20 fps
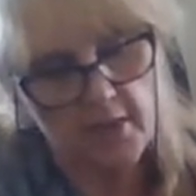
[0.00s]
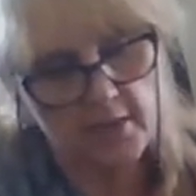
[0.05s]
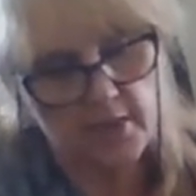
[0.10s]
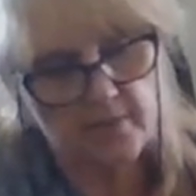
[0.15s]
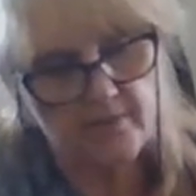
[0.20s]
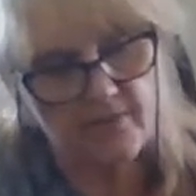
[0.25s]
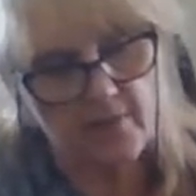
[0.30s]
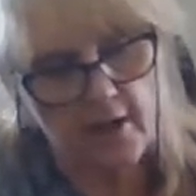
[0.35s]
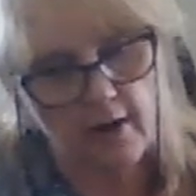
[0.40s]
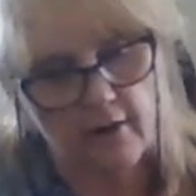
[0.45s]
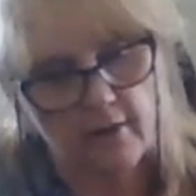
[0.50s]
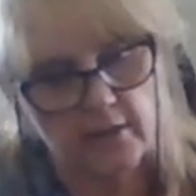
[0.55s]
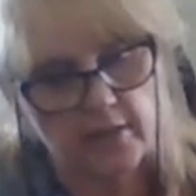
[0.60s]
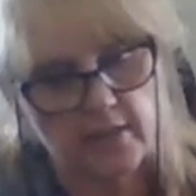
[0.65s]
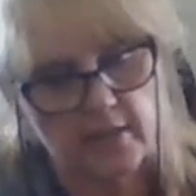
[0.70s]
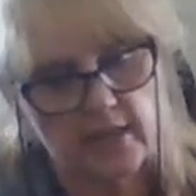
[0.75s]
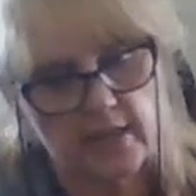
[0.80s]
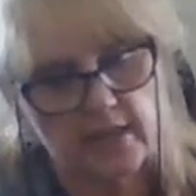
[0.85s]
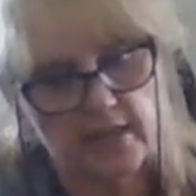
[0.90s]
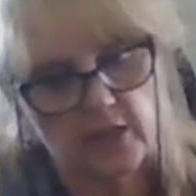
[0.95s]
as far as
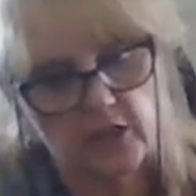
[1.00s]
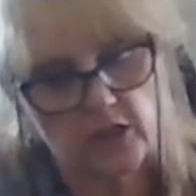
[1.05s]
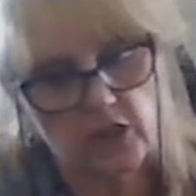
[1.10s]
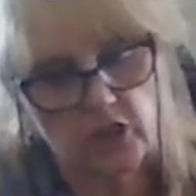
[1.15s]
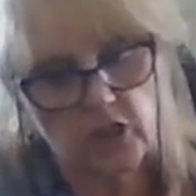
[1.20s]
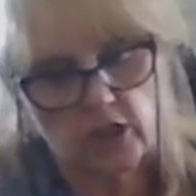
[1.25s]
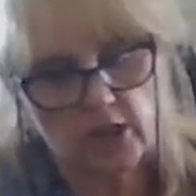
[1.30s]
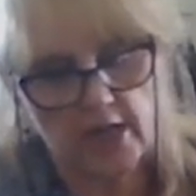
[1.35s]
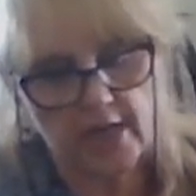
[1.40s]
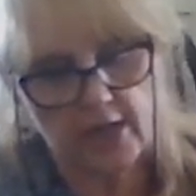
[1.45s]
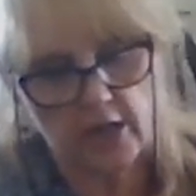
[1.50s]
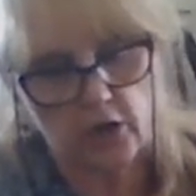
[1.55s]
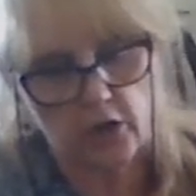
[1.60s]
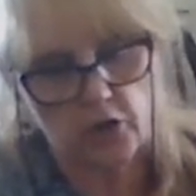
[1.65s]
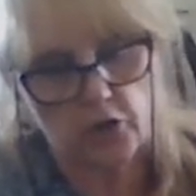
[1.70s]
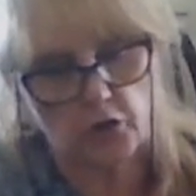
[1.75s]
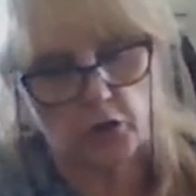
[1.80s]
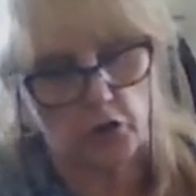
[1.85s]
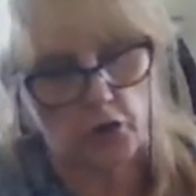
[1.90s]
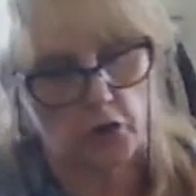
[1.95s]
their shadow
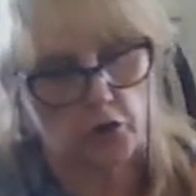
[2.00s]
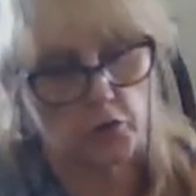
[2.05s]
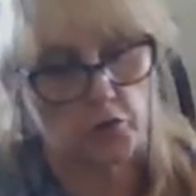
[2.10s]
goes?